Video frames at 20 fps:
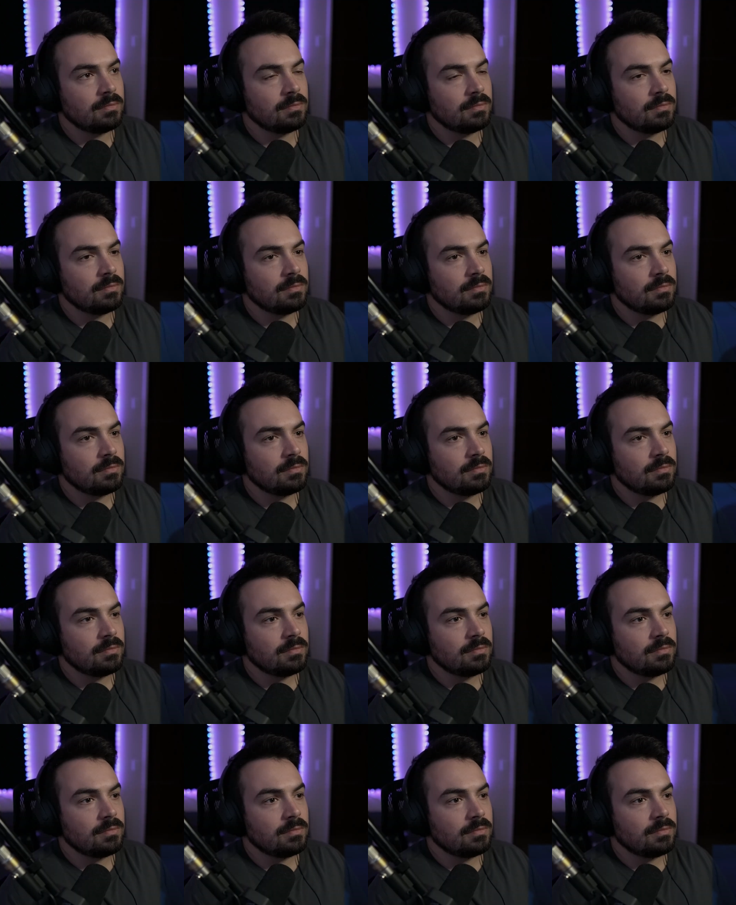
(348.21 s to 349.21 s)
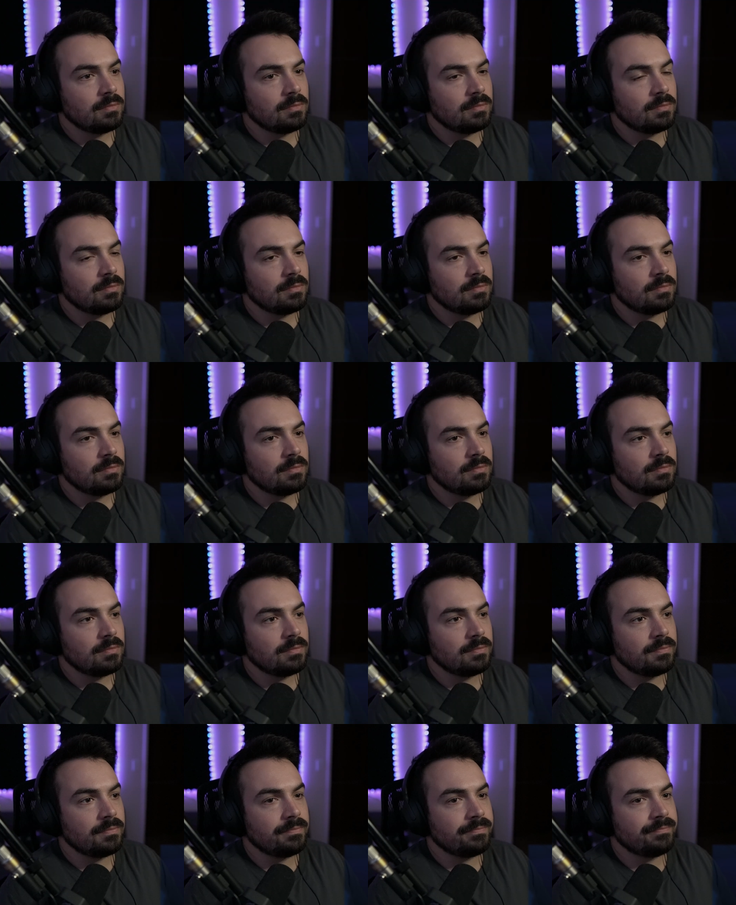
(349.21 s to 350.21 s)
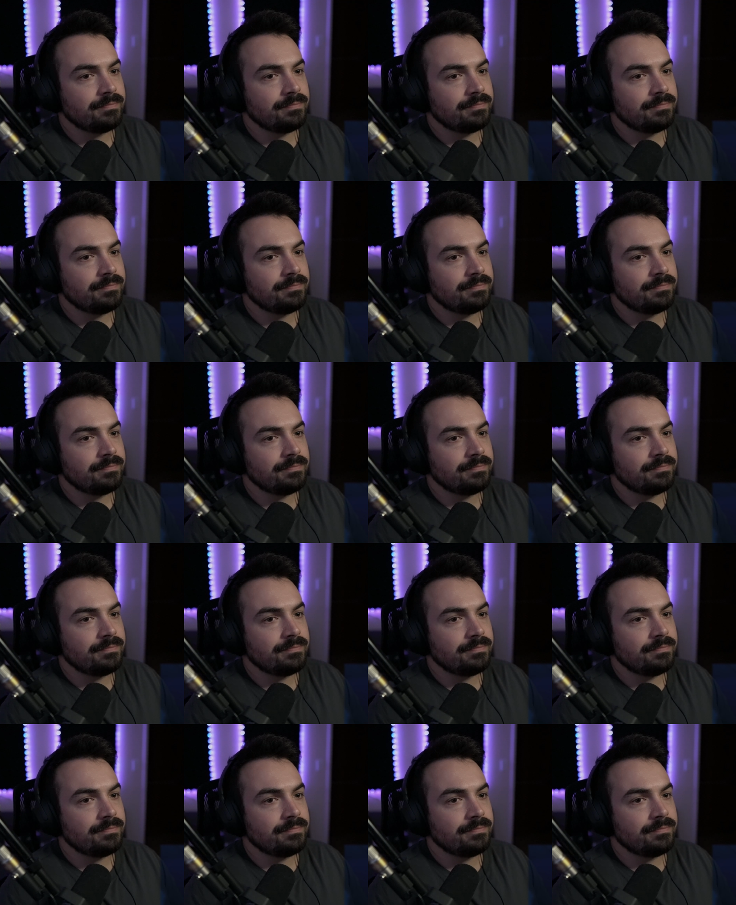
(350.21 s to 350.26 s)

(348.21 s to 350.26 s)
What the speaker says: (silence)